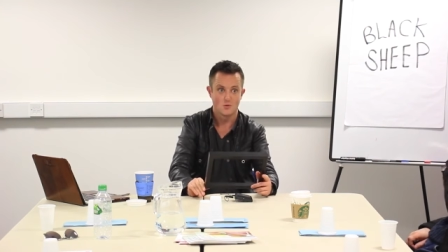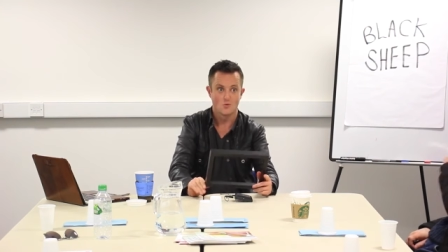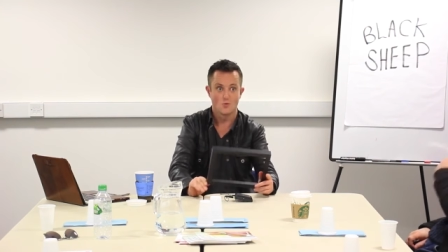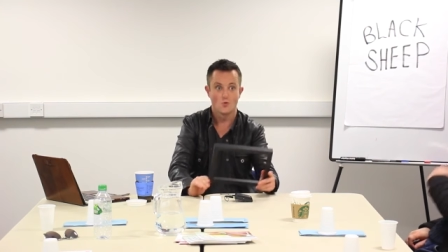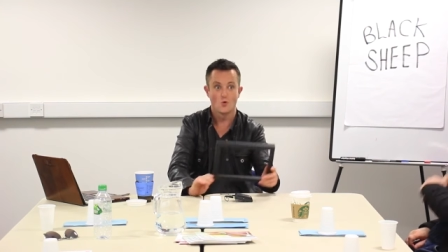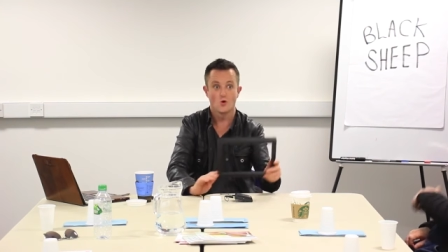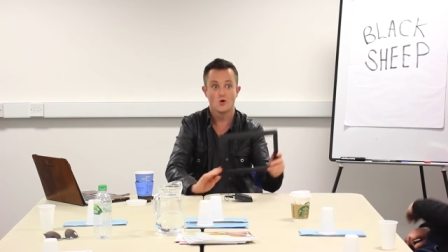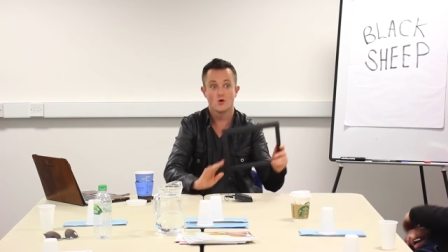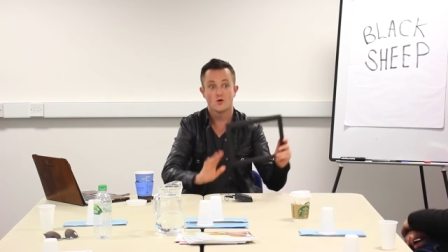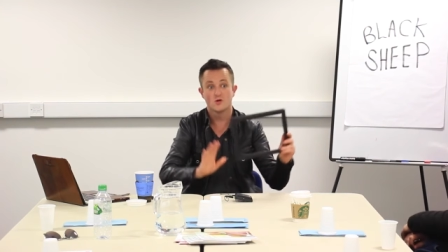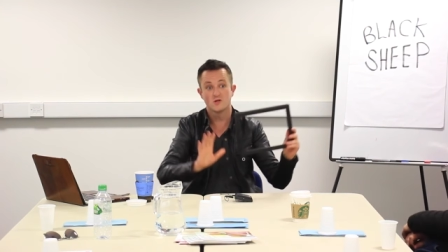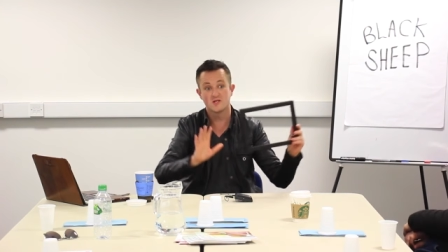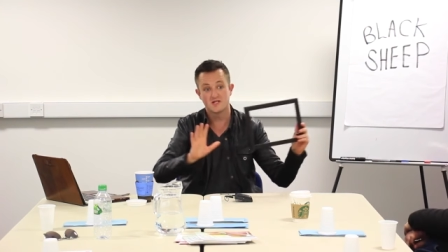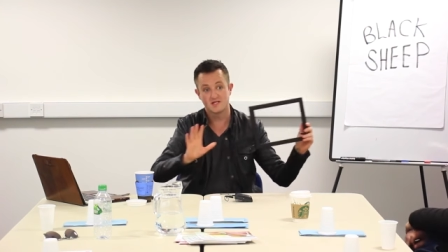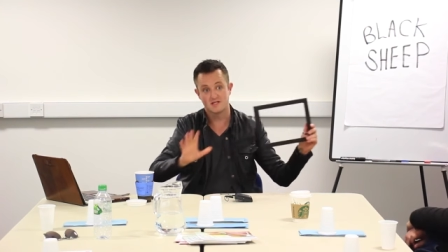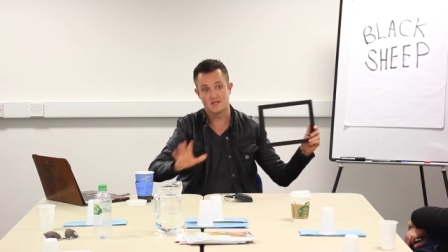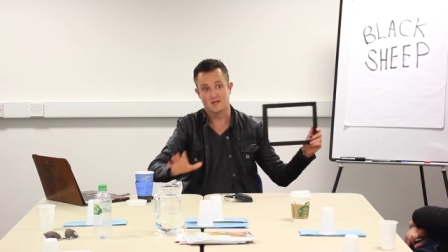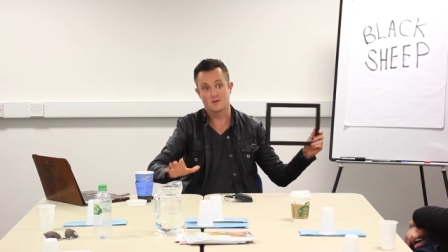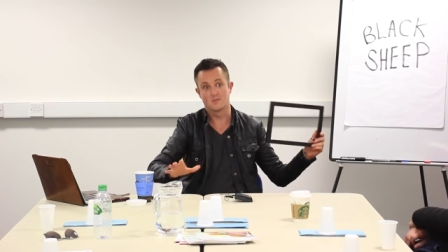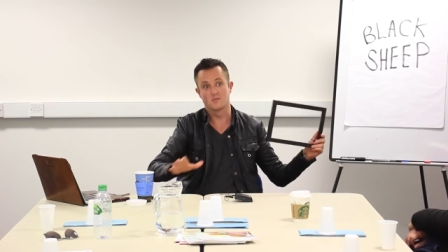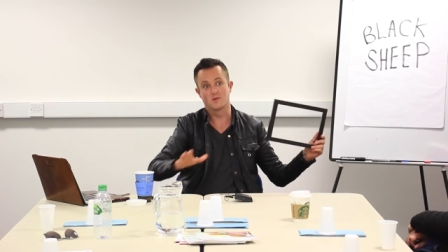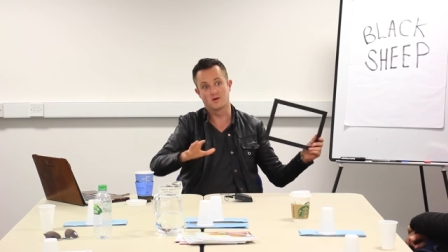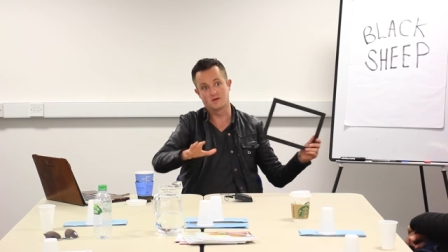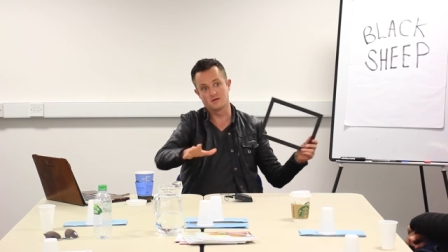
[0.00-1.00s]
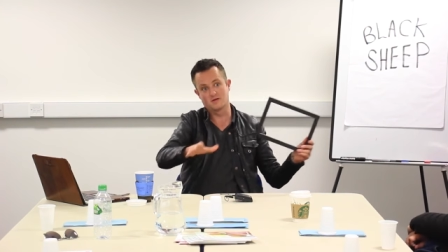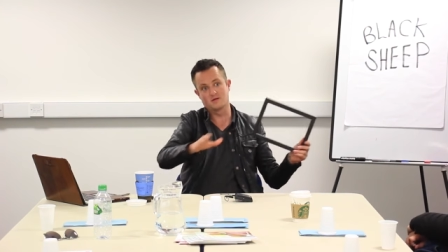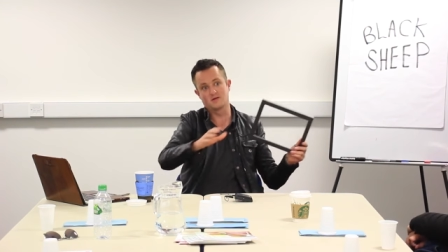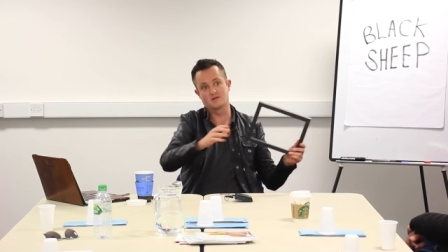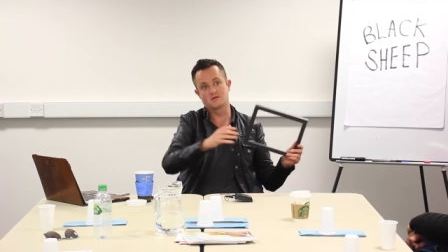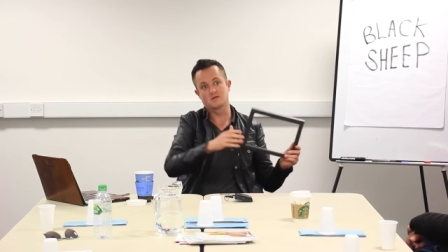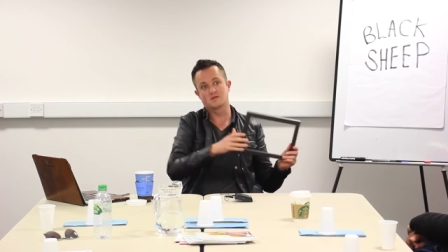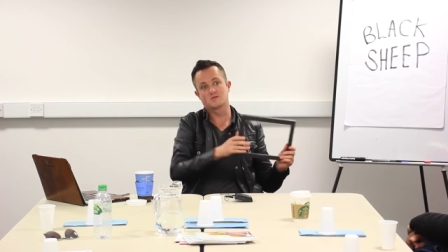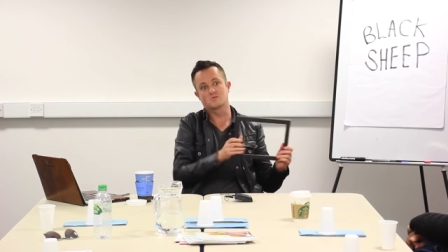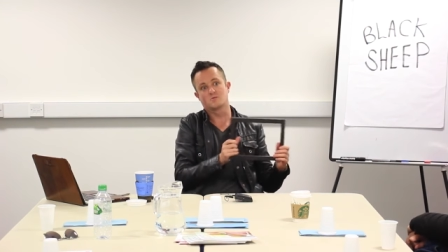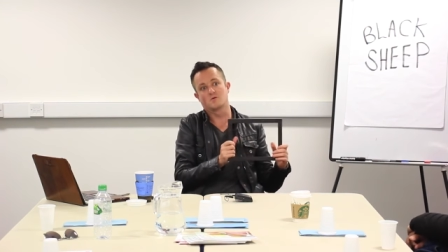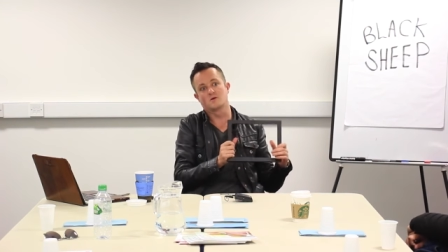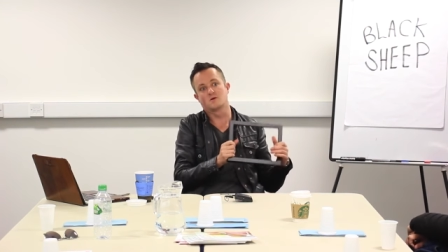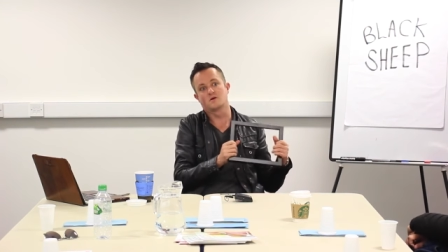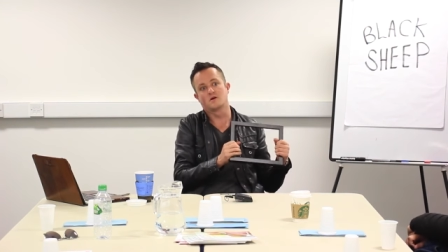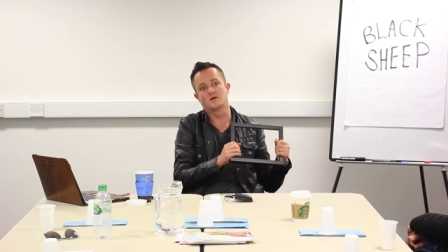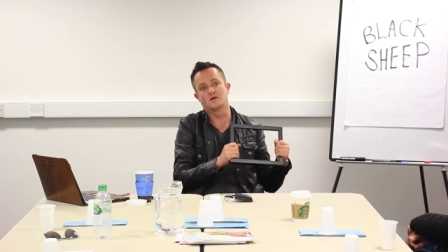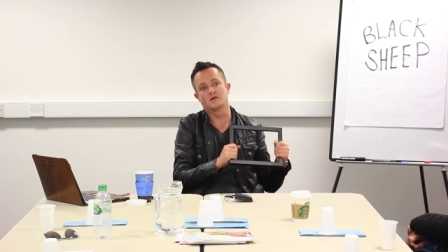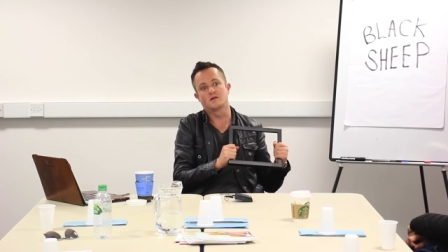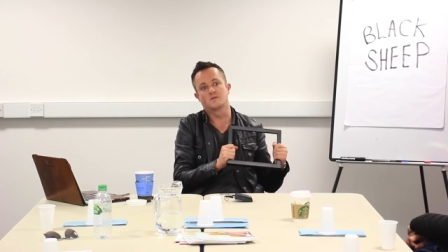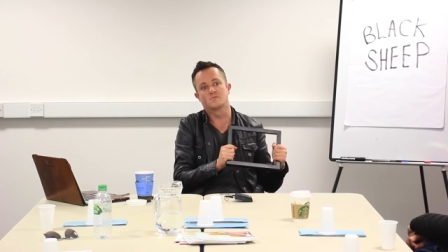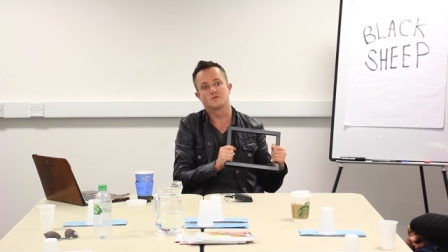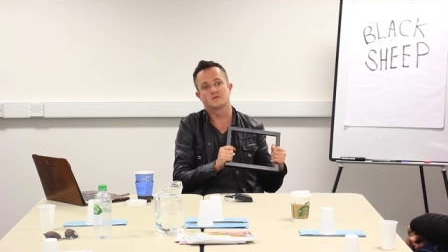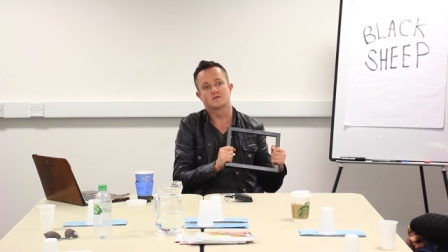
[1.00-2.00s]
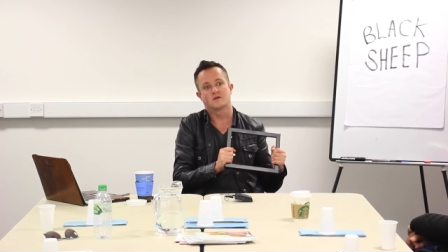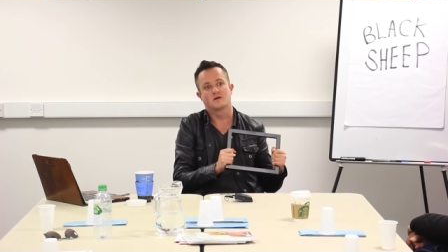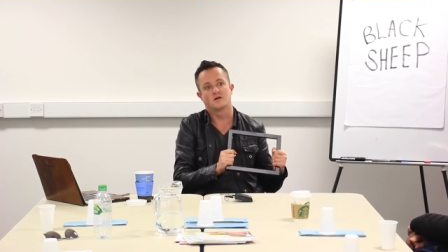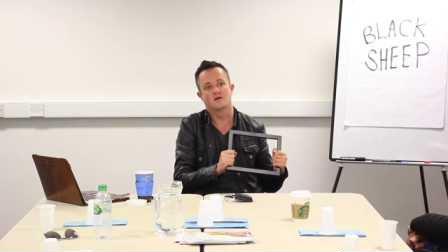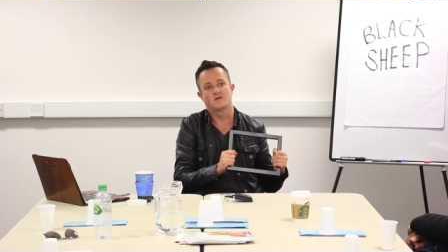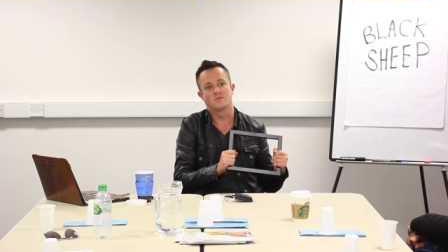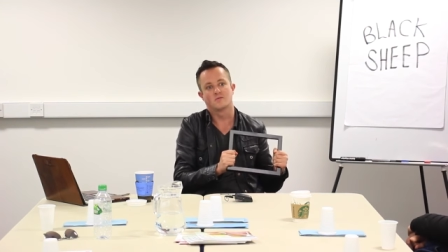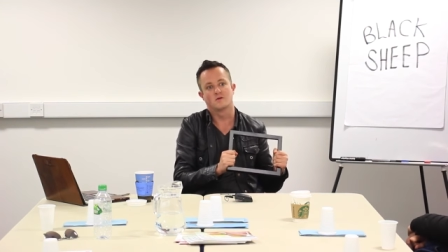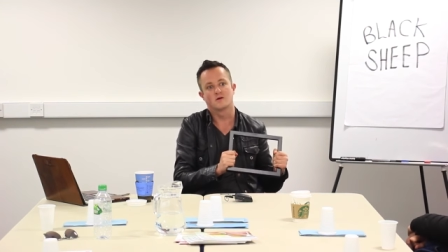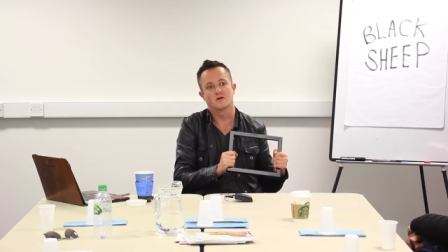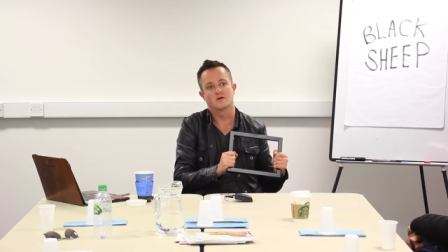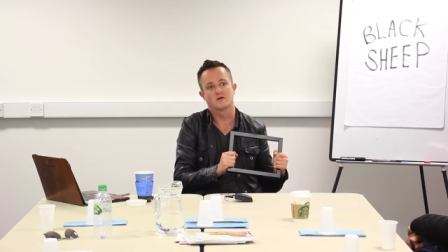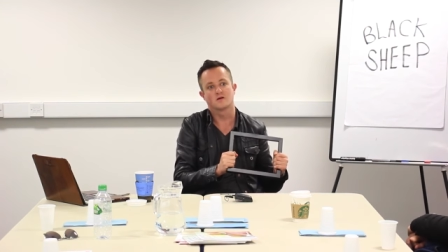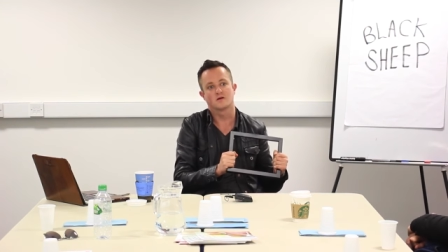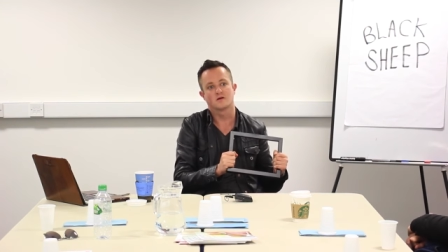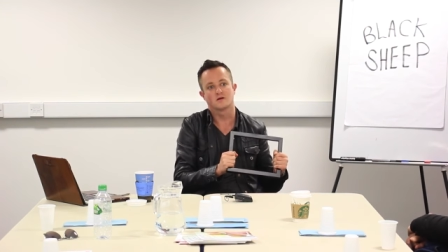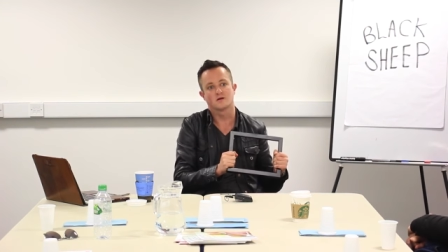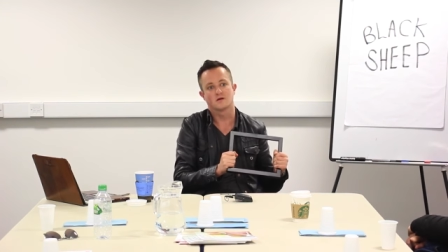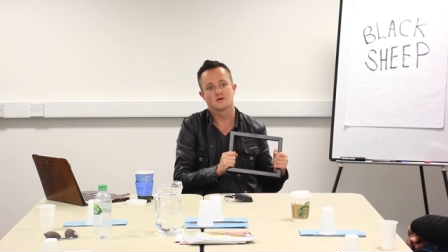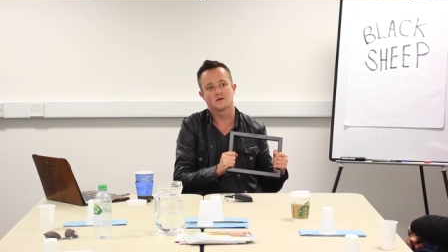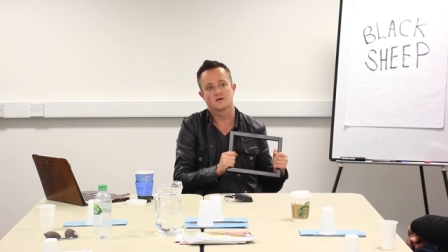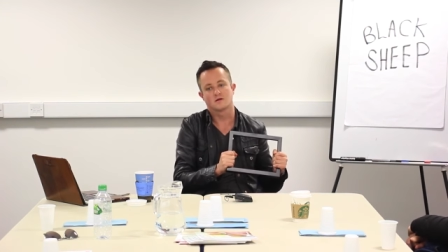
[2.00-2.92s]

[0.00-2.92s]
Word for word: So the worst thing, but this is what 90% of my